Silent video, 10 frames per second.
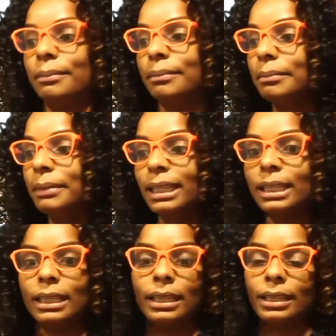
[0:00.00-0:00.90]

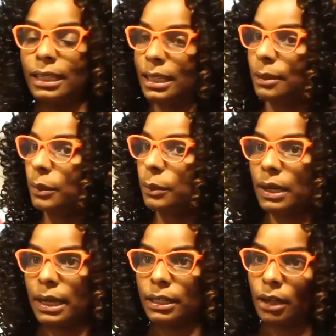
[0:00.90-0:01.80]
Me and him, we were
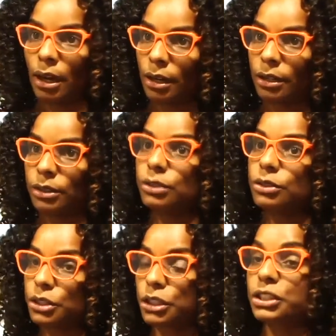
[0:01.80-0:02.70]
at our
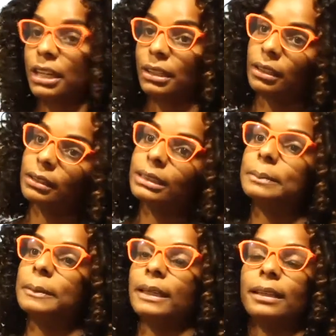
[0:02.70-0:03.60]
church out in
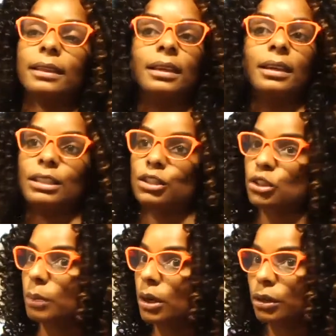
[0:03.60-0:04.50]
Elizabeth,
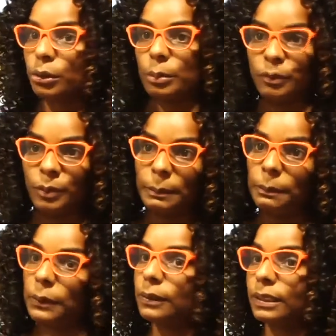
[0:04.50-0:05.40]
small group of
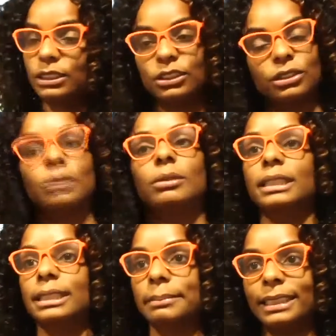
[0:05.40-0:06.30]
people, let's just go
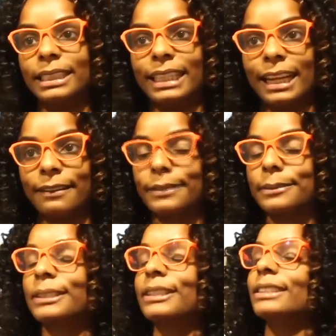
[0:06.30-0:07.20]
get something to eat
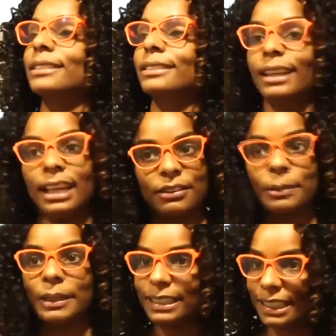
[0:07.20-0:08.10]
afterwards.
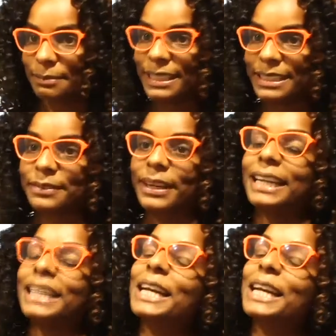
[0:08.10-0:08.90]
Everybody clap, that's fine.